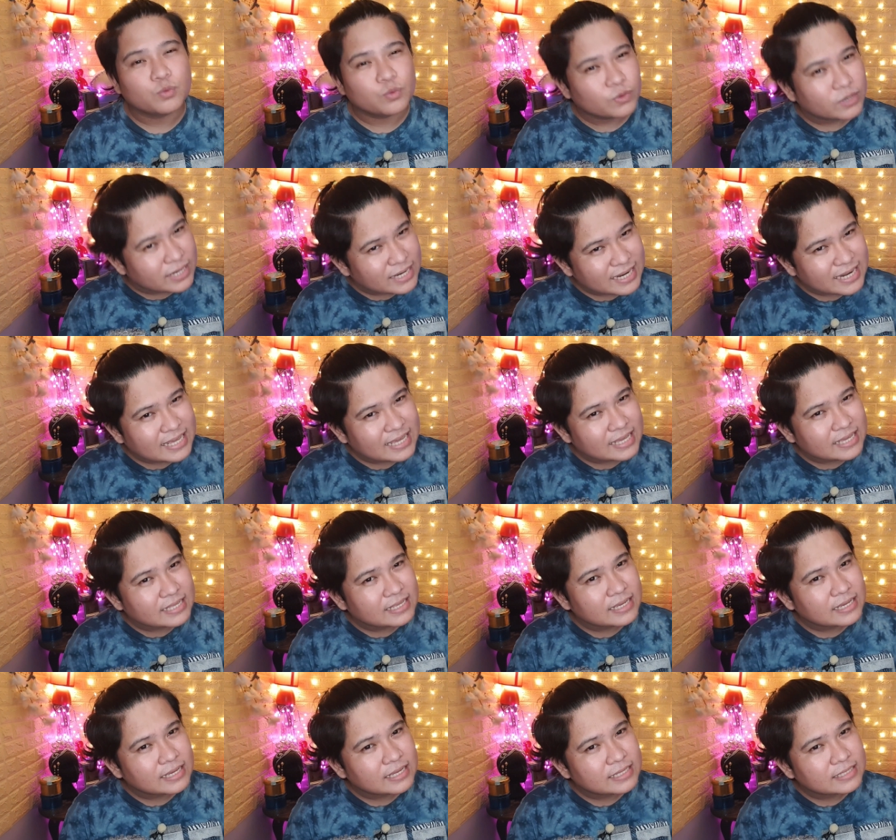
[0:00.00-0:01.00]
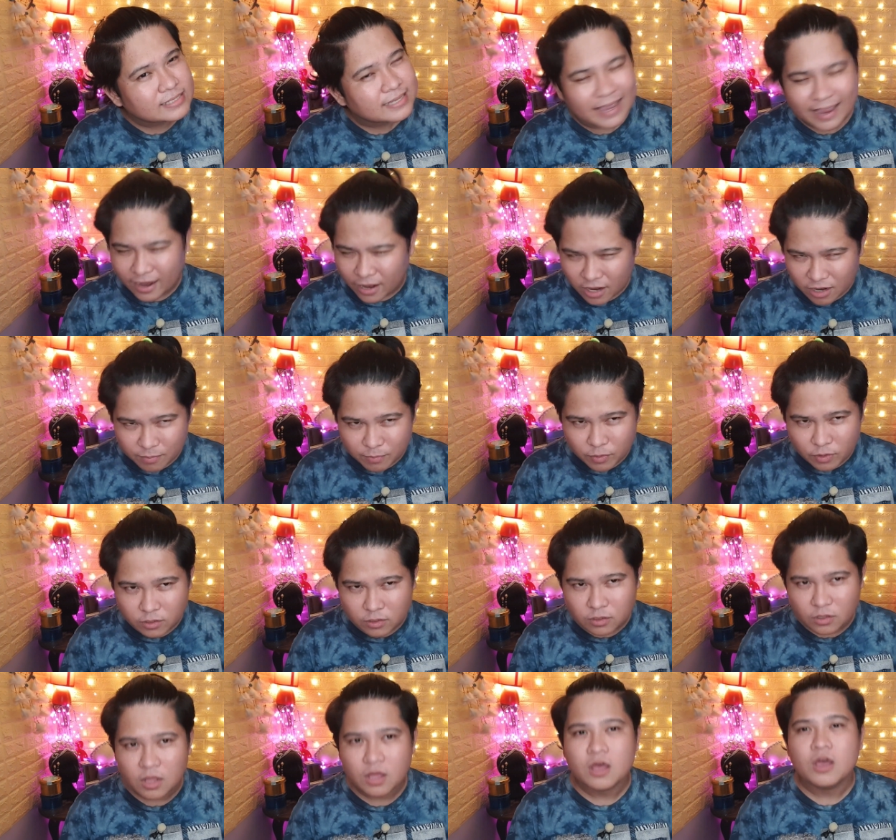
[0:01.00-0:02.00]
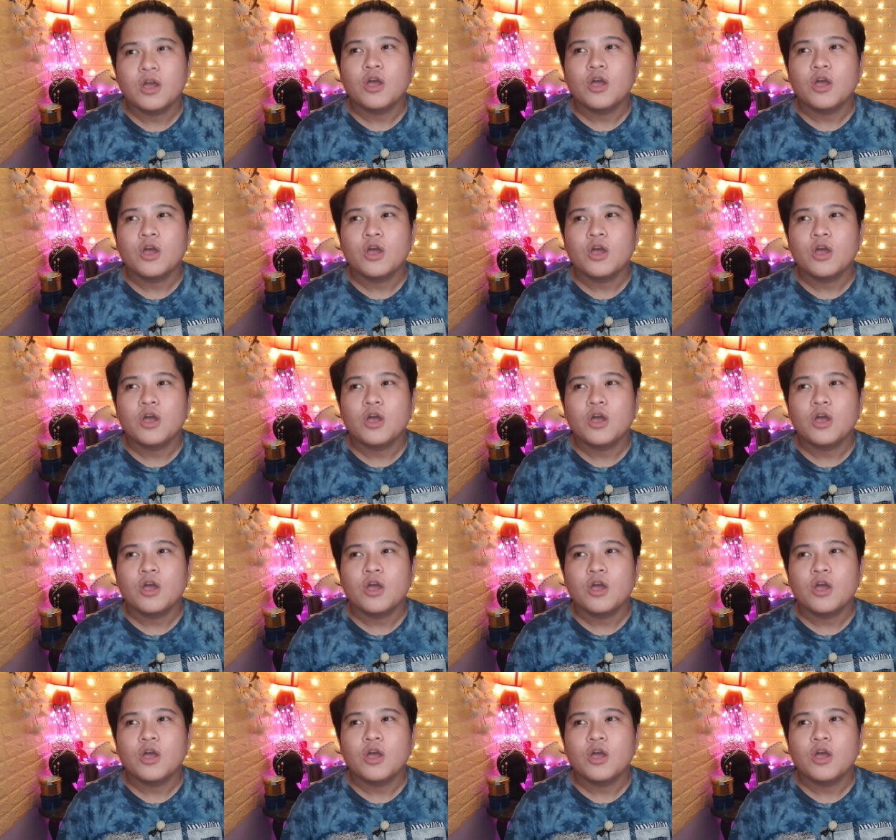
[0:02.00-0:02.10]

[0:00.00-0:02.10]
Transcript: really terrible